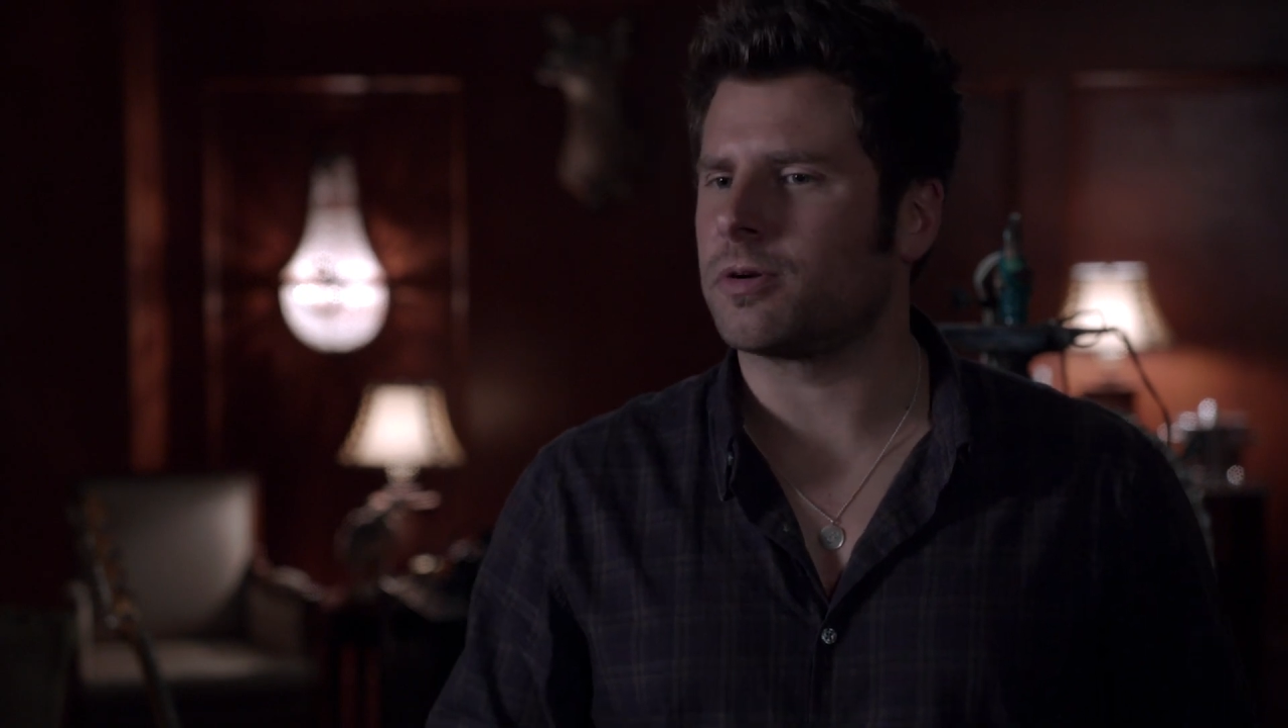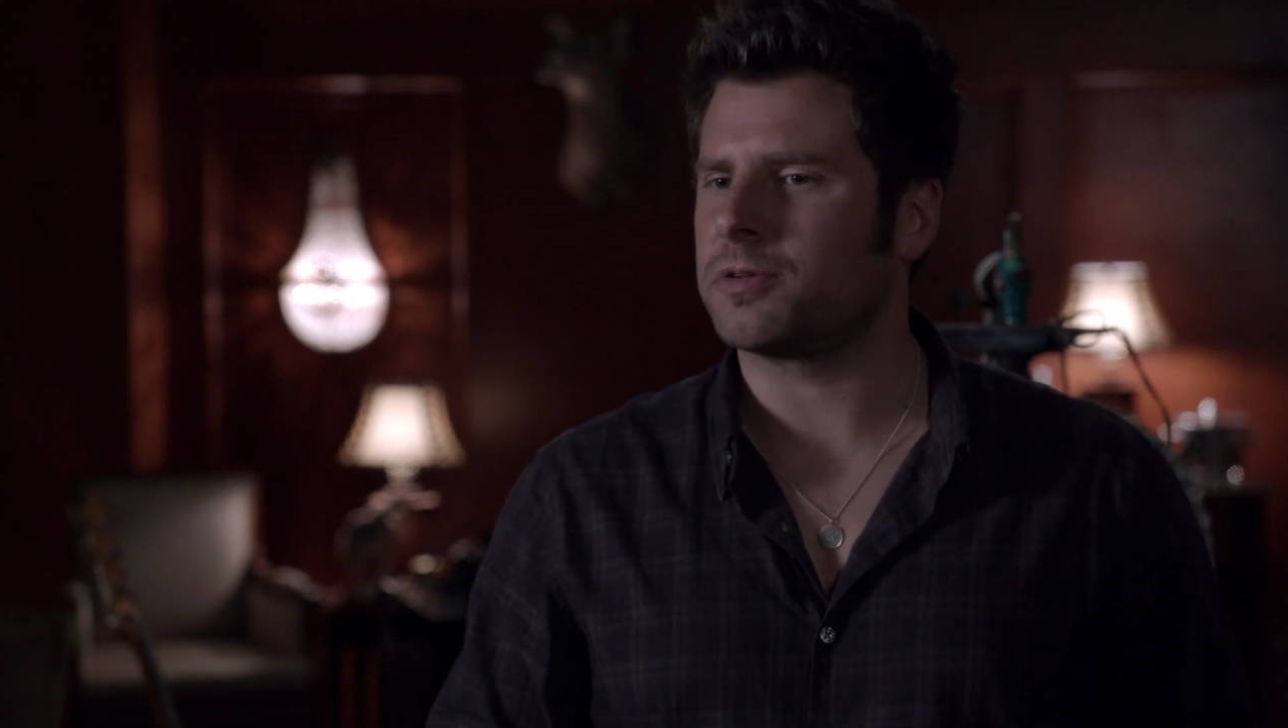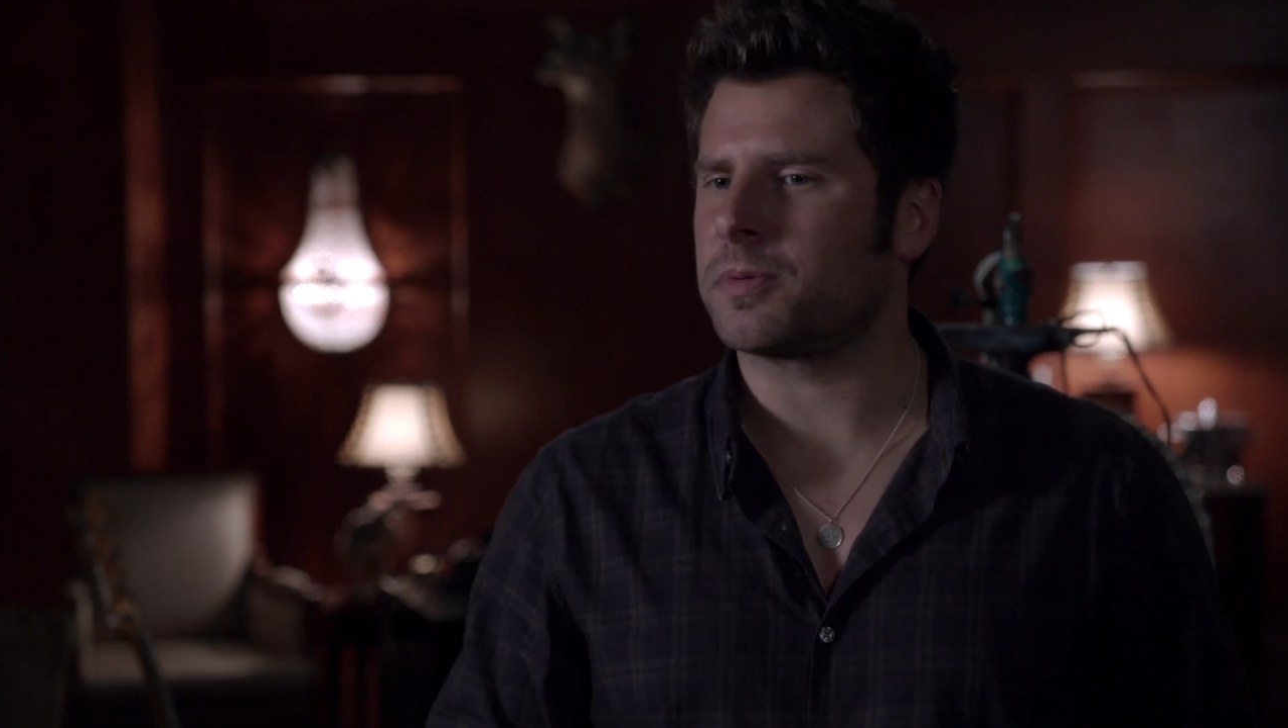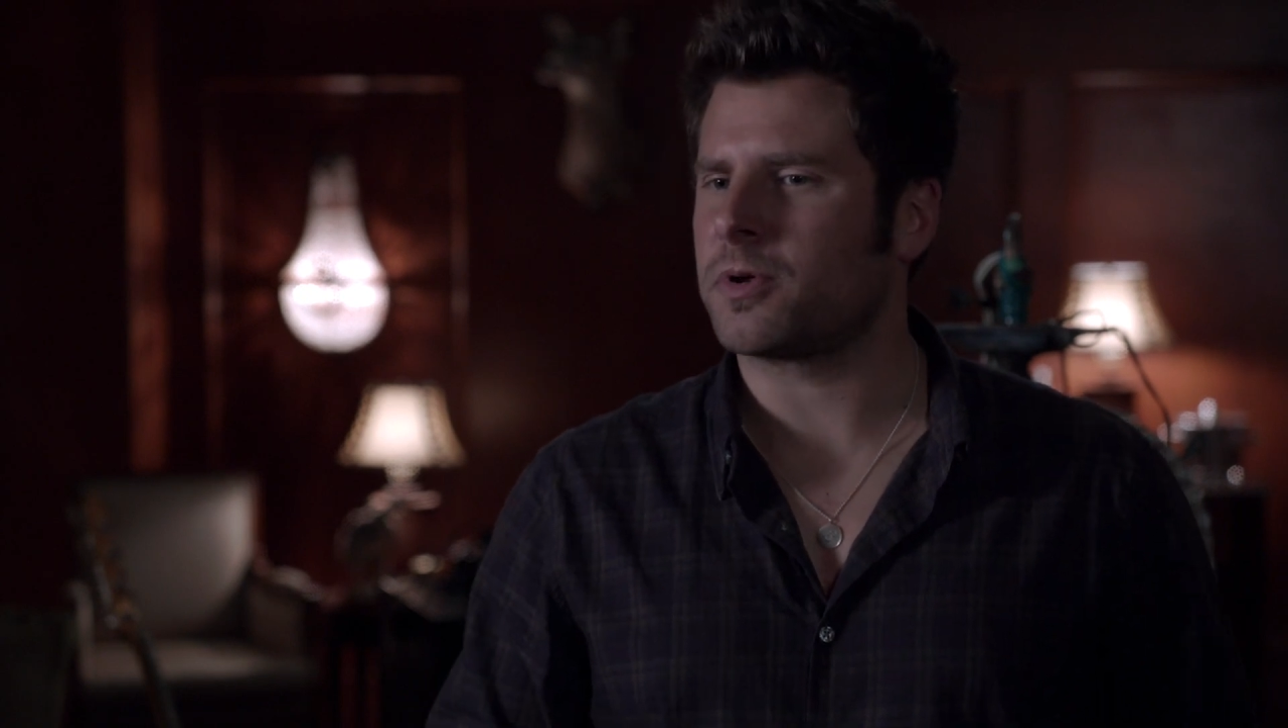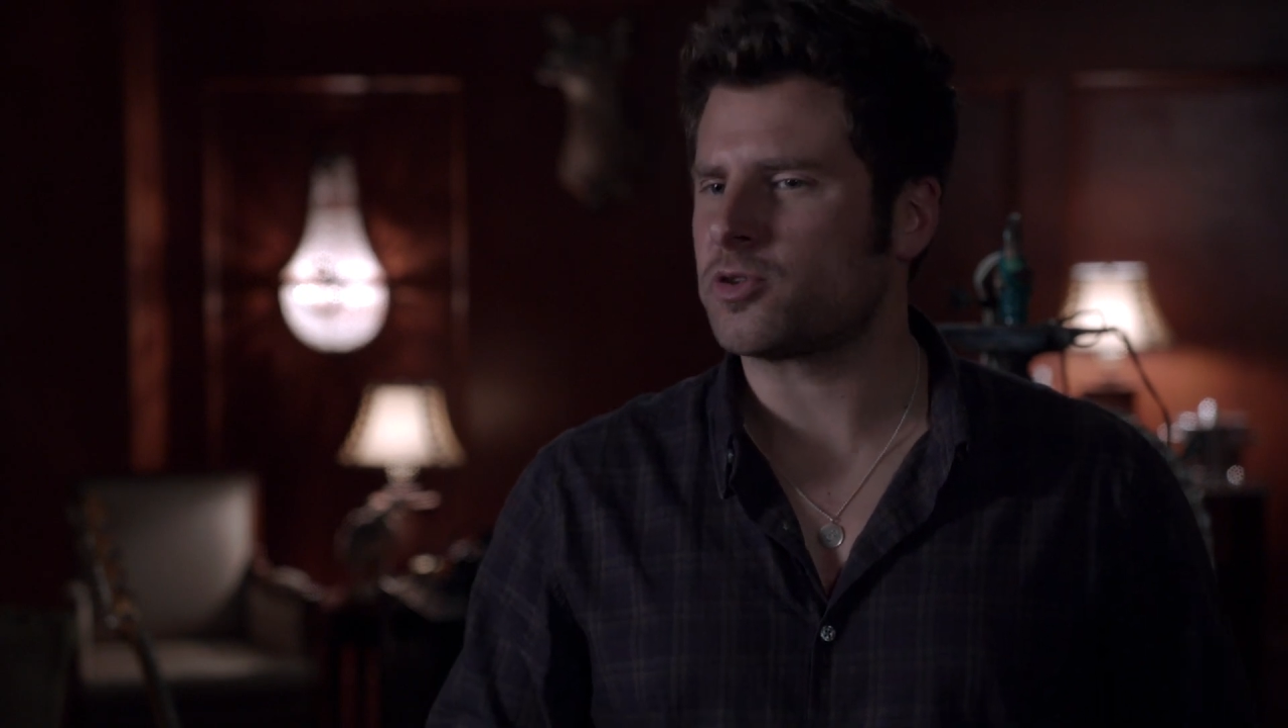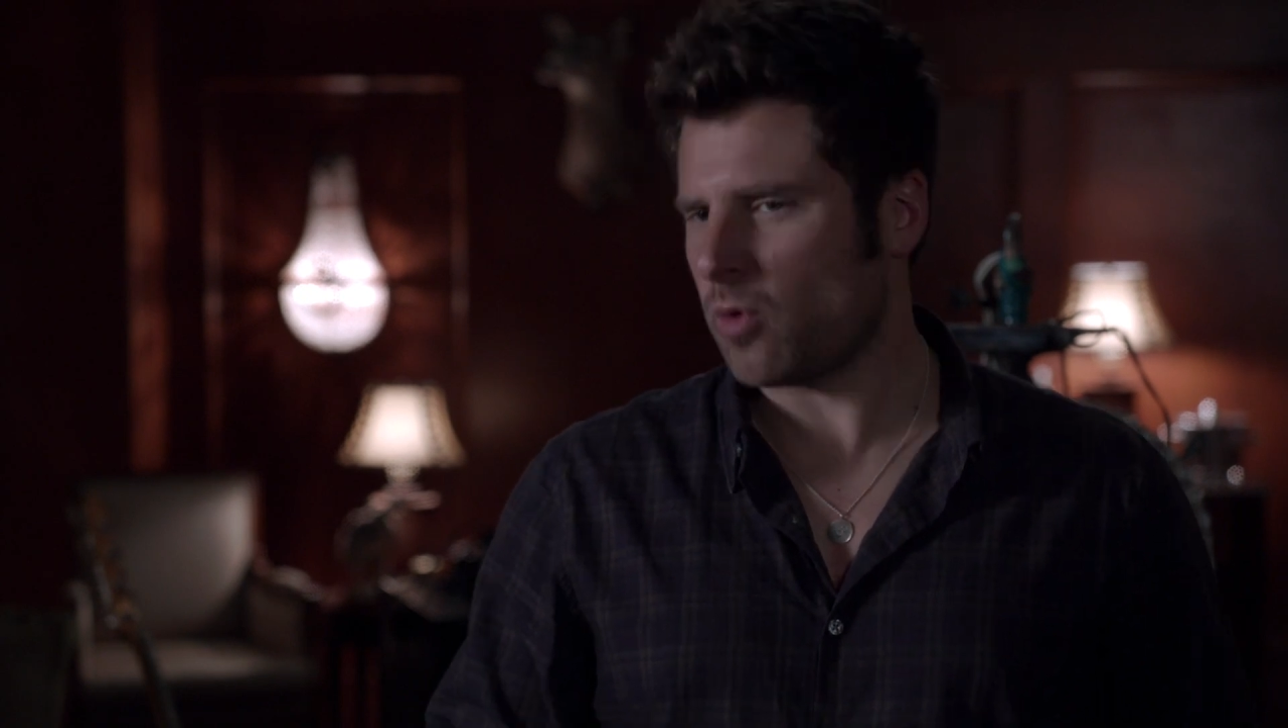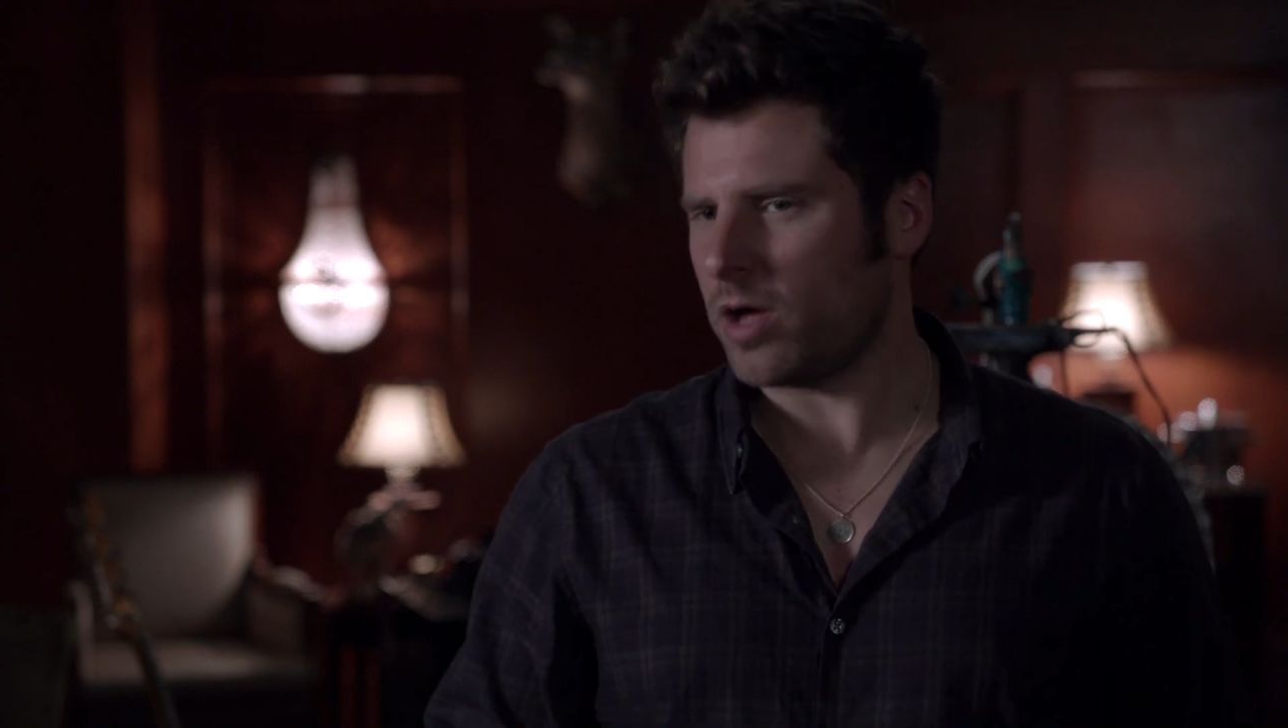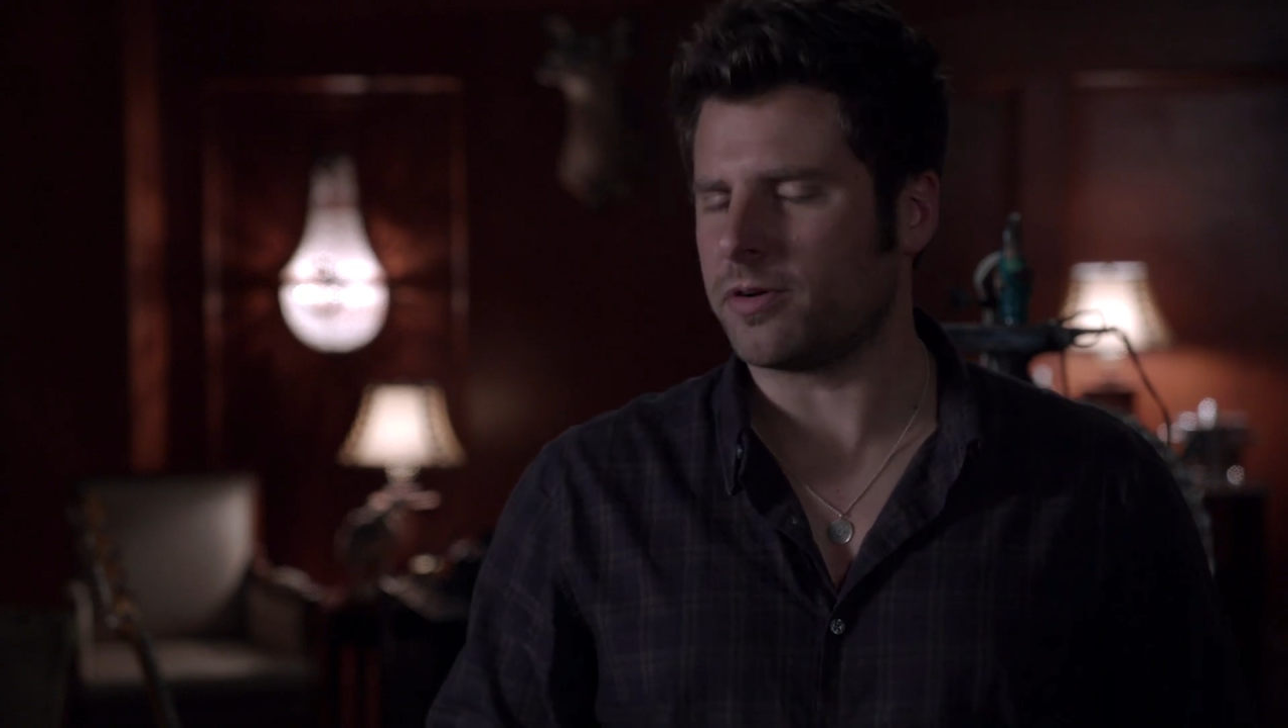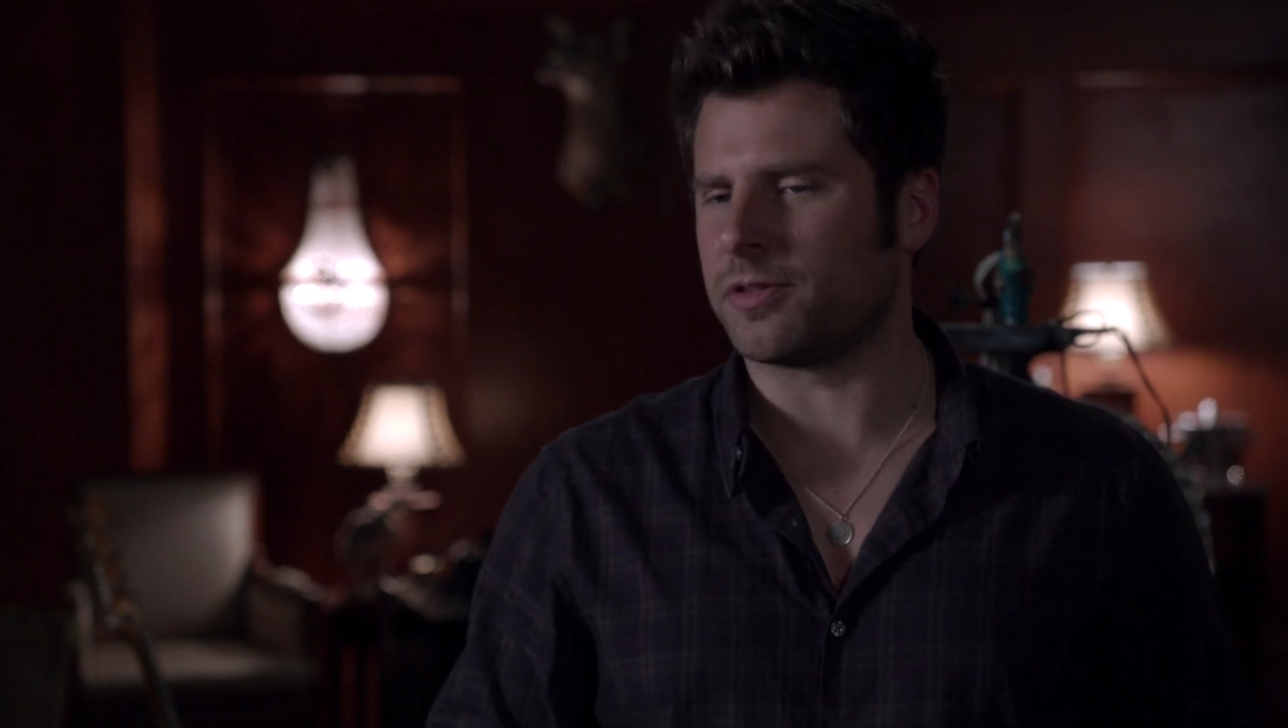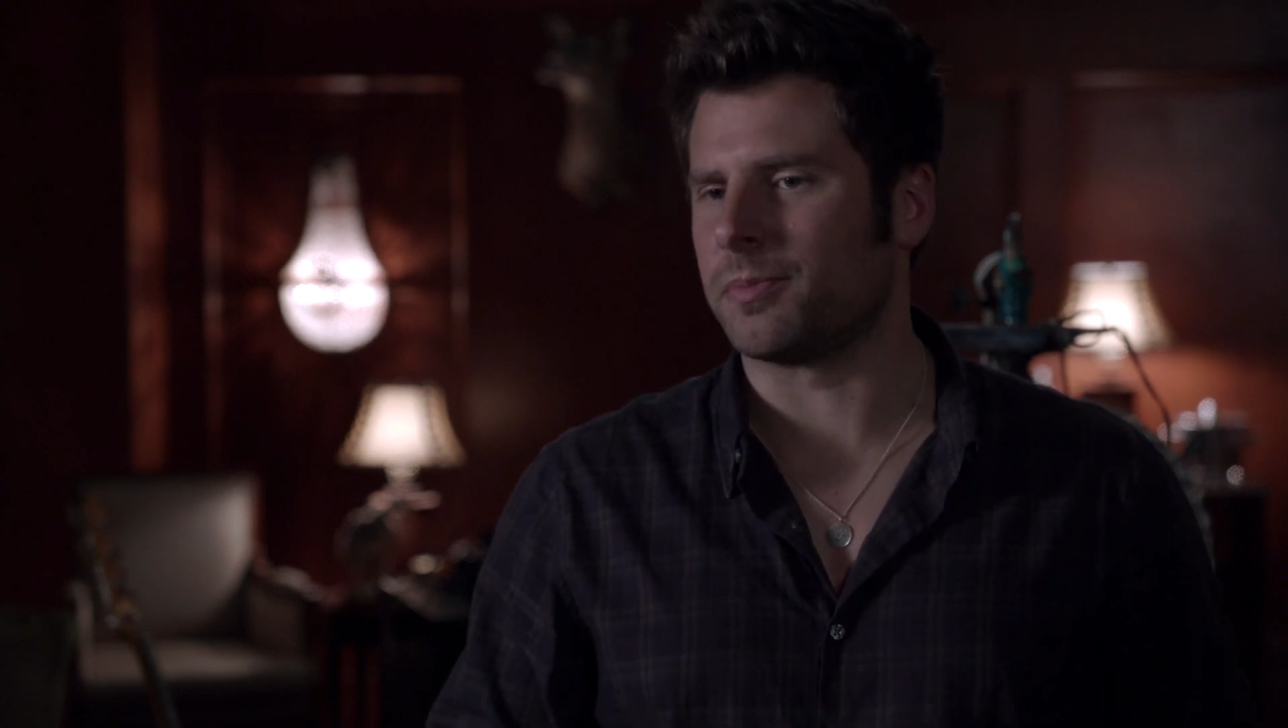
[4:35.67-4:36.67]
holding much
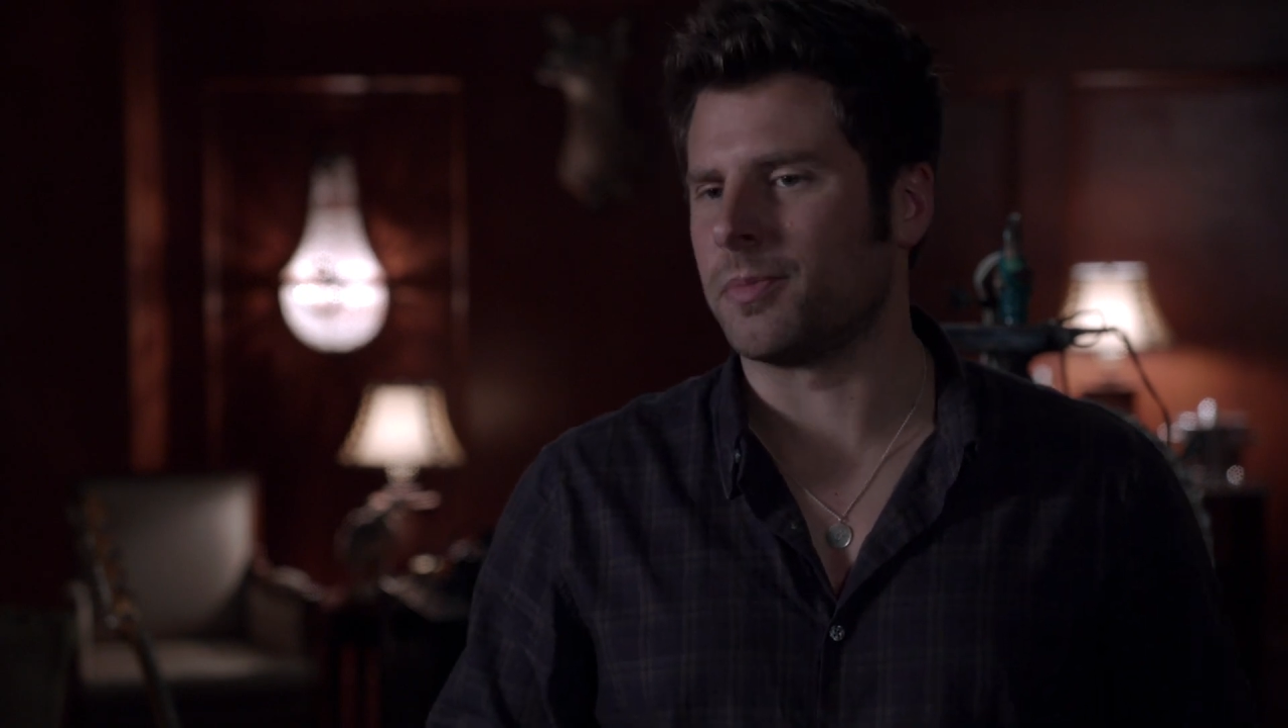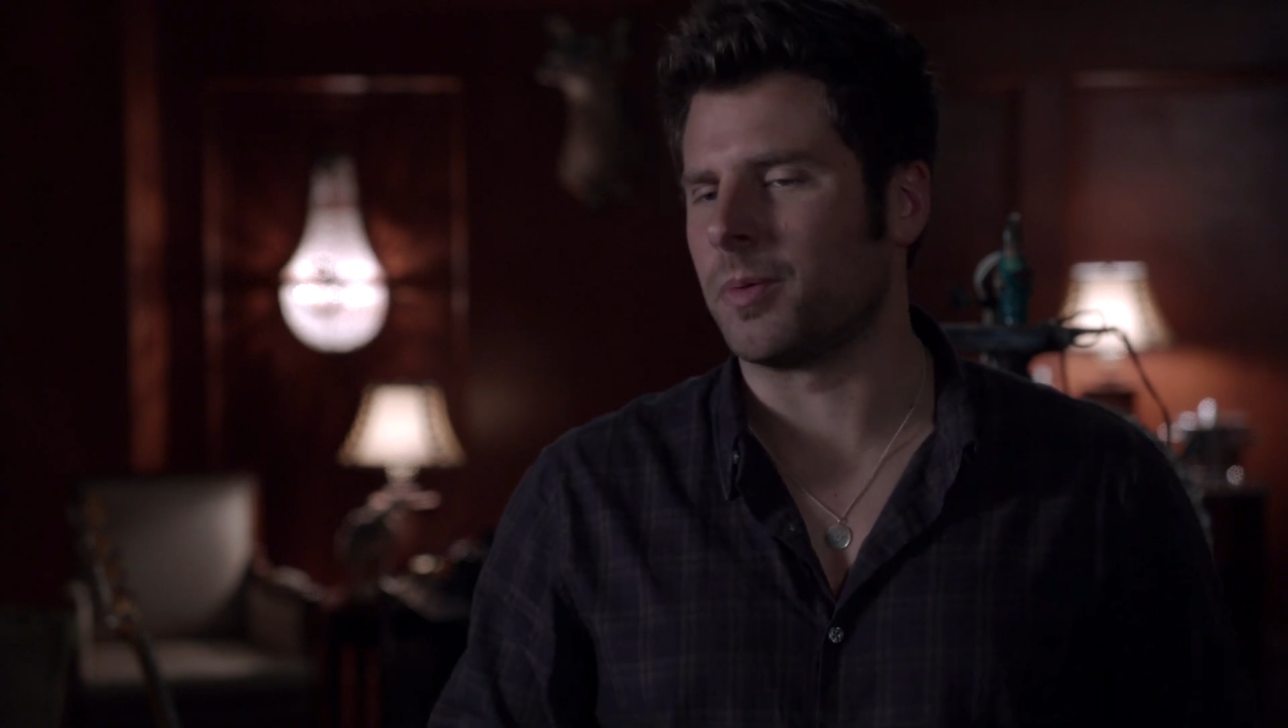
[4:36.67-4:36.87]
water at the